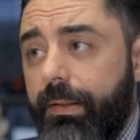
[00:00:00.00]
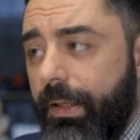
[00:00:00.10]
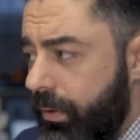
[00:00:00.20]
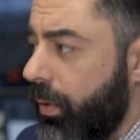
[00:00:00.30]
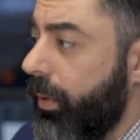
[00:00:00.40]

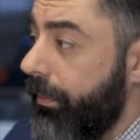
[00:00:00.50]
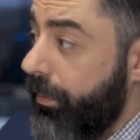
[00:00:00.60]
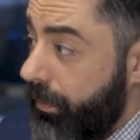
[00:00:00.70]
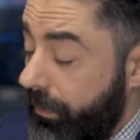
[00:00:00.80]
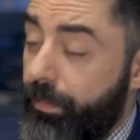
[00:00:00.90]
And so we
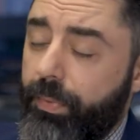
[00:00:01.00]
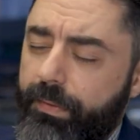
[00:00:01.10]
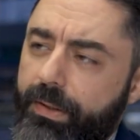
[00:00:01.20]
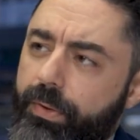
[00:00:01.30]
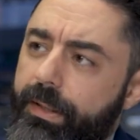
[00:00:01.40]

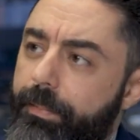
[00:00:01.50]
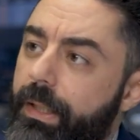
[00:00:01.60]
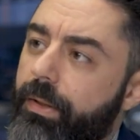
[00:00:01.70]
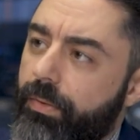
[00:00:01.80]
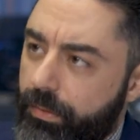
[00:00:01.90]
provide you an
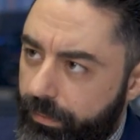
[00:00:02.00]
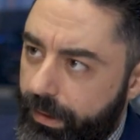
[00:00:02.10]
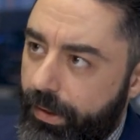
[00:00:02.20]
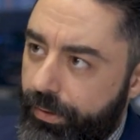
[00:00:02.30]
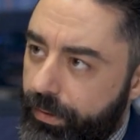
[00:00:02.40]
immediate
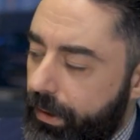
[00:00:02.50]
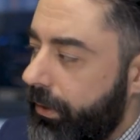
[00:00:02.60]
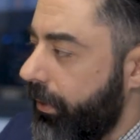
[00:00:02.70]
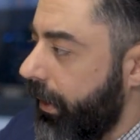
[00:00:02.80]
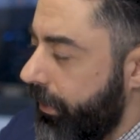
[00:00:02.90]
notification
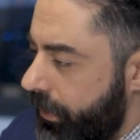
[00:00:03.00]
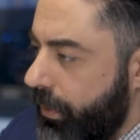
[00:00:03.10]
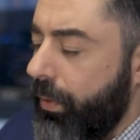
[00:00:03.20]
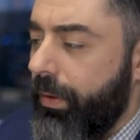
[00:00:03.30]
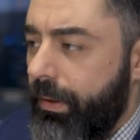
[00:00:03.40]
telling you that this
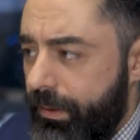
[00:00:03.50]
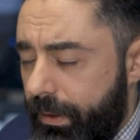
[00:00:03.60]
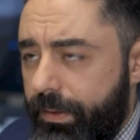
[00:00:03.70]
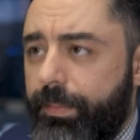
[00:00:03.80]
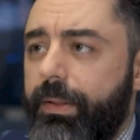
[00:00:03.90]
core and
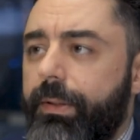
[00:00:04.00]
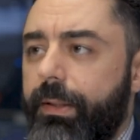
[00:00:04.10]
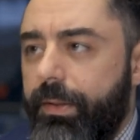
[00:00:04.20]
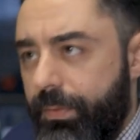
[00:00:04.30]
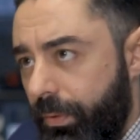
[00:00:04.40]
this building
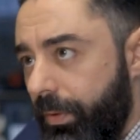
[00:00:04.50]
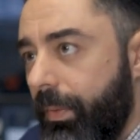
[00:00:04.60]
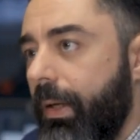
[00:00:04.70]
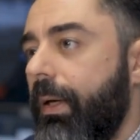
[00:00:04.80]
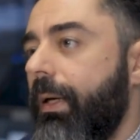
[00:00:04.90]
in this room
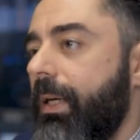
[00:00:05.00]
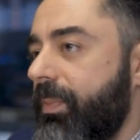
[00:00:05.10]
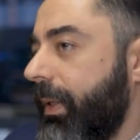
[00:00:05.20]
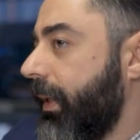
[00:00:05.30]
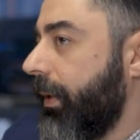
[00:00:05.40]
is
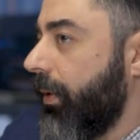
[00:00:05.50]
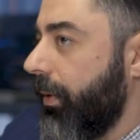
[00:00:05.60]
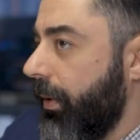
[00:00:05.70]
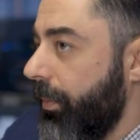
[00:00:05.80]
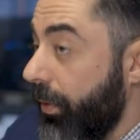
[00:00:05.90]
being
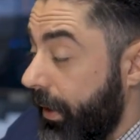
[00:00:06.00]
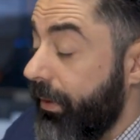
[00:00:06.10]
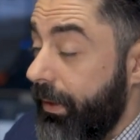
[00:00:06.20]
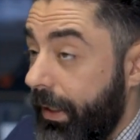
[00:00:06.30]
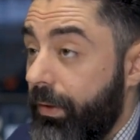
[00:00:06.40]

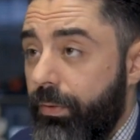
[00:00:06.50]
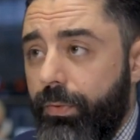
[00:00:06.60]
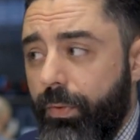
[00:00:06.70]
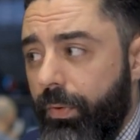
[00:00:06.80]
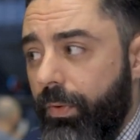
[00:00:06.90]
authenticated
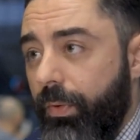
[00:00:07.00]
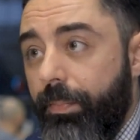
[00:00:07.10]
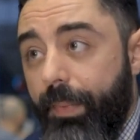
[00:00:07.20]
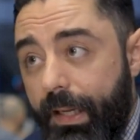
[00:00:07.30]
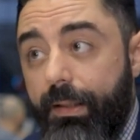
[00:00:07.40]
to or
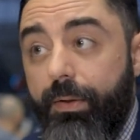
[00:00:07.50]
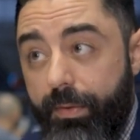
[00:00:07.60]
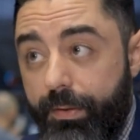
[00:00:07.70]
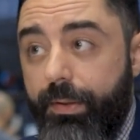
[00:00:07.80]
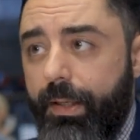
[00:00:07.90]
badly
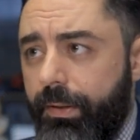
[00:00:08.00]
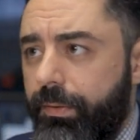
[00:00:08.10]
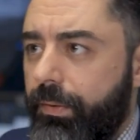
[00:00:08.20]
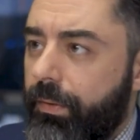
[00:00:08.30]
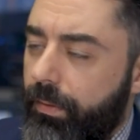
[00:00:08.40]
authenticated
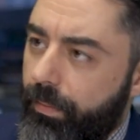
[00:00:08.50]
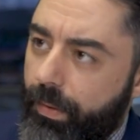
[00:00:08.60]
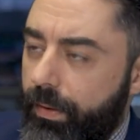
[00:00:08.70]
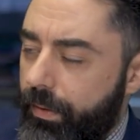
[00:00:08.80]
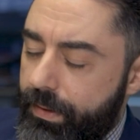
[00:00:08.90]
to,
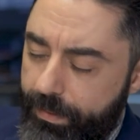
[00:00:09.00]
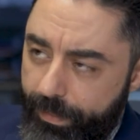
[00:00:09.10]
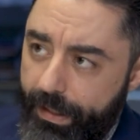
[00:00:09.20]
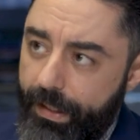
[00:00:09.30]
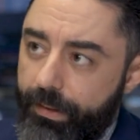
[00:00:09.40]
whether there's a
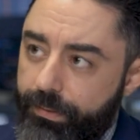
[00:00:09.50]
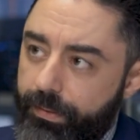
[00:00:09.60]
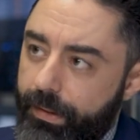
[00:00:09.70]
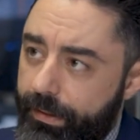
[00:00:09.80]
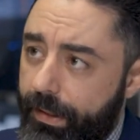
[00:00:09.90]
bad
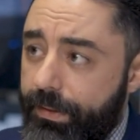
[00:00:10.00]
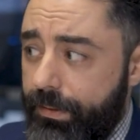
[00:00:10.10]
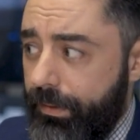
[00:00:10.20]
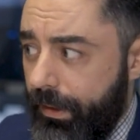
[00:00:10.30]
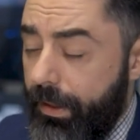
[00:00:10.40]
actor. And that
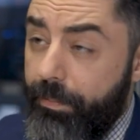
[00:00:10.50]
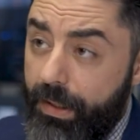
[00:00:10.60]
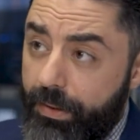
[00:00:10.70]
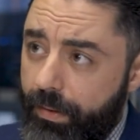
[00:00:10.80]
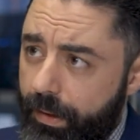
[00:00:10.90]
is an
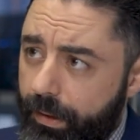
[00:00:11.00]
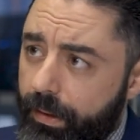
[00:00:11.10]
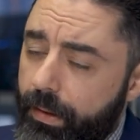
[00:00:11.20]
immediate thing.